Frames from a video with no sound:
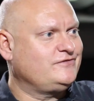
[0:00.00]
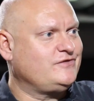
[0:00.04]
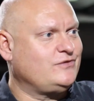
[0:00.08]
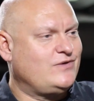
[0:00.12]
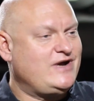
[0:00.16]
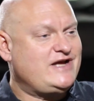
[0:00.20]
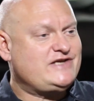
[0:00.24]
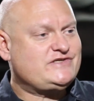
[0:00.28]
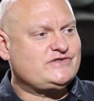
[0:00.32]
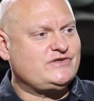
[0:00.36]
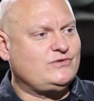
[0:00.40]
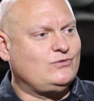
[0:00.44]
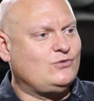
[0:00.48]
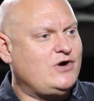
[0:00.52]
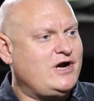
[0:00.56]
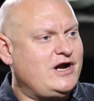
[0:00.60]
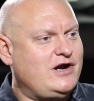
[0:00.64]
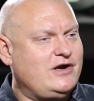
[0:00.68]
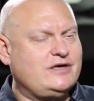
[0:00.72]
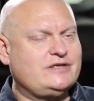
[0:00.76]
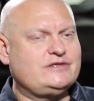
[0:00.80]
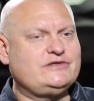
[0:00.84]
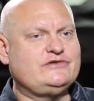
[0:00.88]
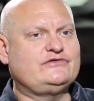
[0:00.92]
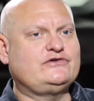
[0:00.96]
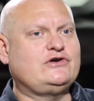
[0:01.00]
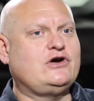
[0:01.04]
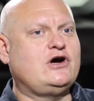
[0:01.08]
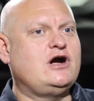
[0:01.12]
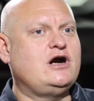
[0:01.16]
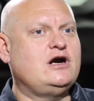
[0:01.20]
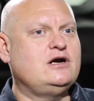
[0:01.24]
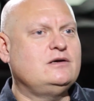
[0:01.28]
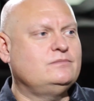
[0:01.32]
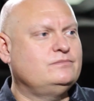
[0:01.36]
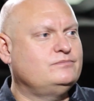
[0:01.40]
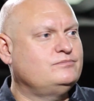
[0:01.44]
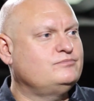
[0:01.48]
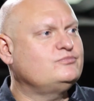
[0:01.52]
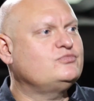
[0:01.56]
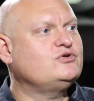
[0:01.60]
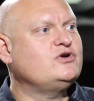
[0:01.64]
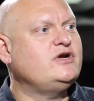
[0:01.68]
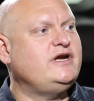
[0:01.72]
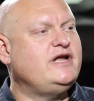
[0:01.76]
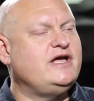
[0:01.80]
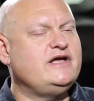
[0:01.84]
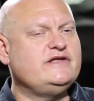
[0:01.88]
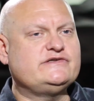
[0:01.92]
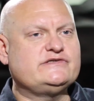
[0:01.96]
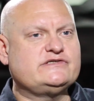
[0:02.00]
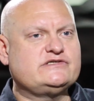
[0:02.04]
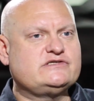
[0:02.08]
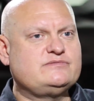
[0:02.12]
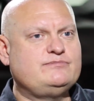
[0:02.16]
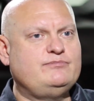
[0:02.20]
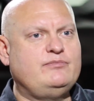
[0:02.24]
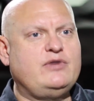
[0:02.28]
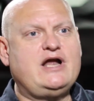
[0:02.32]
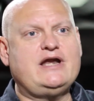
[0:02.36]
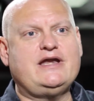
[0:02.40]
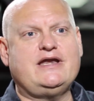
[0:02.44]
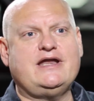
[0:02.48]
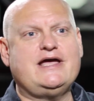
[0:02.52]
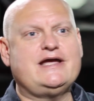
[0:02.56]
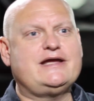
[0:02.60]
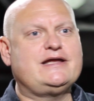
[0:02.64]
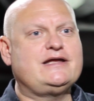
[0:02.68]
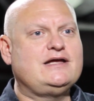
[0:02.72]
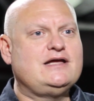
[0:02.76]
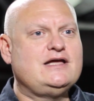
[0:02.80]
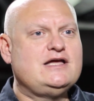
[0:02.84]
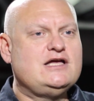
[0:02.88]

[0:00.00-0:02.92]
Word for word: The rest of the wiring in this car predates Sputnik,